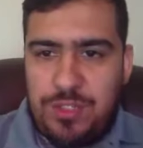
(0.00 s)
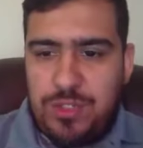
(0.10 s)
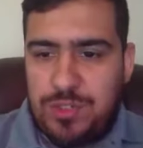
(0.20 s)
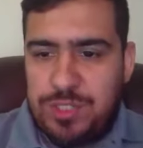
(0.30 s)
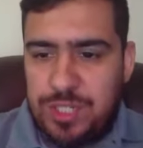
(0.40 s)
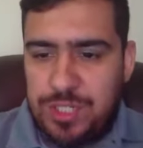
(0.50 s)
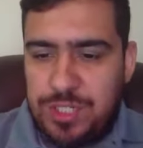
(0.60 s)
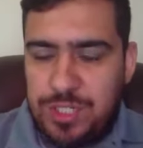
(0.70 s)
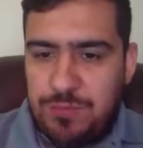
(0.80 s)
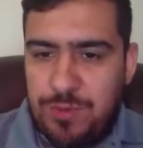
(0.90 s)
the
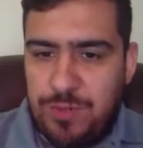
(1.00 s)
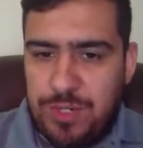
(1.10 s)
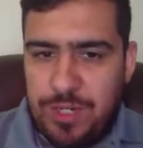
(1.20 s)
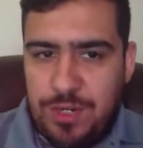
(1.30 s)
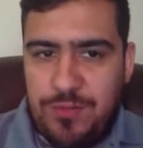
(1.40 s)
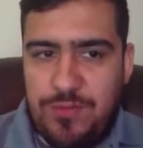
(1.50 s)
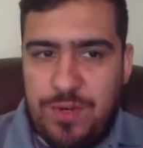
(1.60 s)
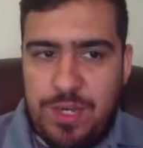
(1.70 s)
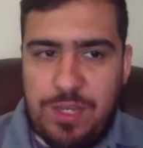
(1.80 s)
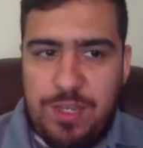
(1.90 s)
jurisdiction, we want to
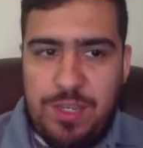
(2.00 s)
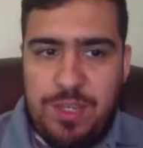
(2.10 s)
clarify